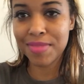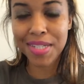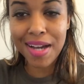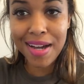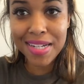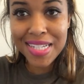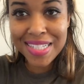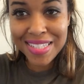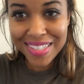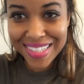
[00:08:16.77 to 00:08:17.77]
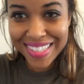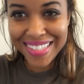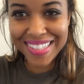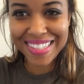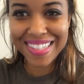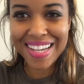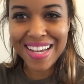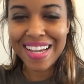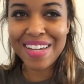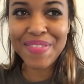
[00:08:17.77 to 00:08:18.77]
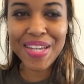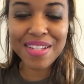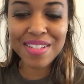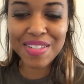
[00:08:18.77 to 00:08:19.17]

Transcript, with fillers: God is good. Amen.